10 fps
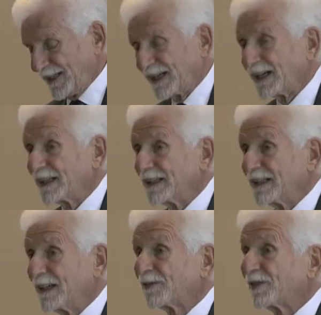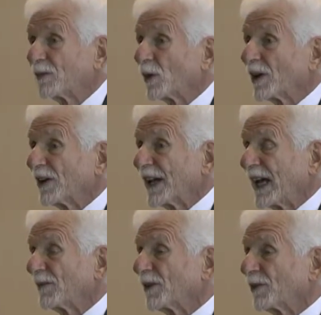uh, if we're going to
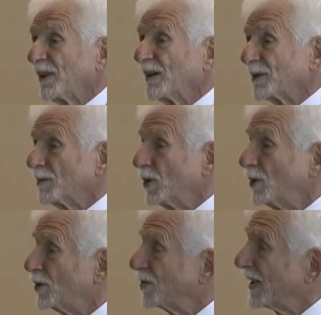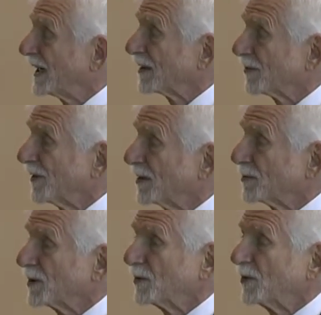have the freedom to move, and the freedom
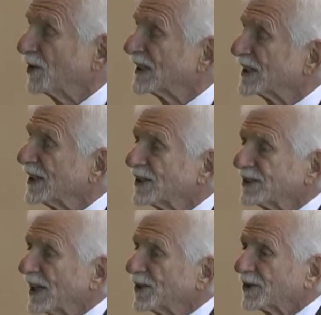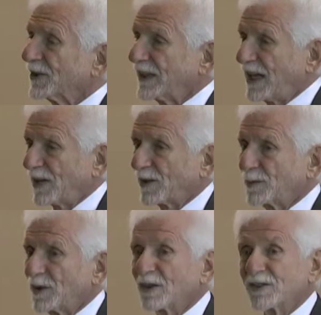to move is an essential
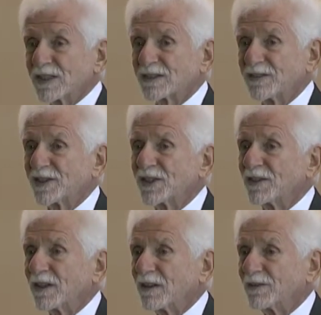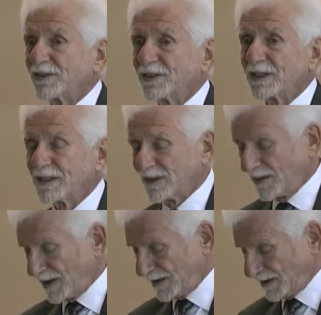attribute of this vision of the
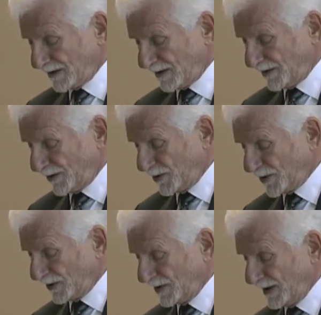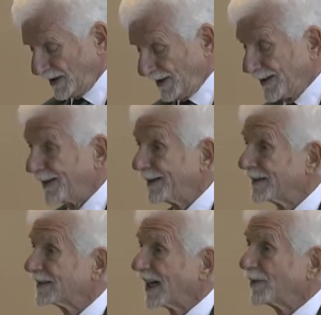internet uh, of the future, uh,
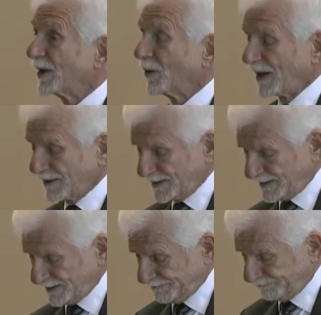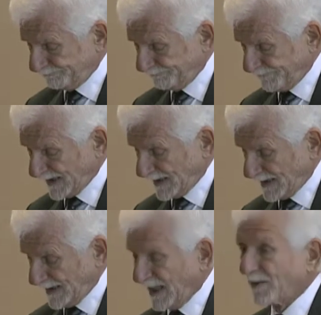it's got to be wireless.
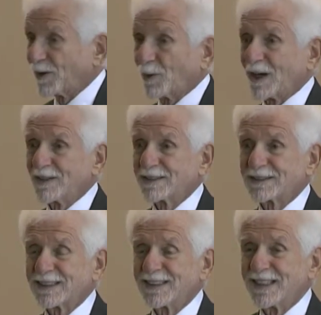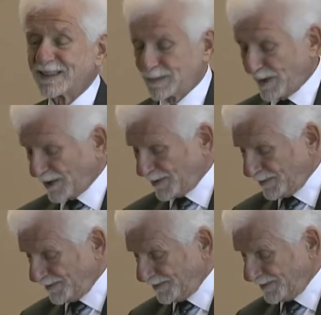And if it's wireless, it needs spectrum.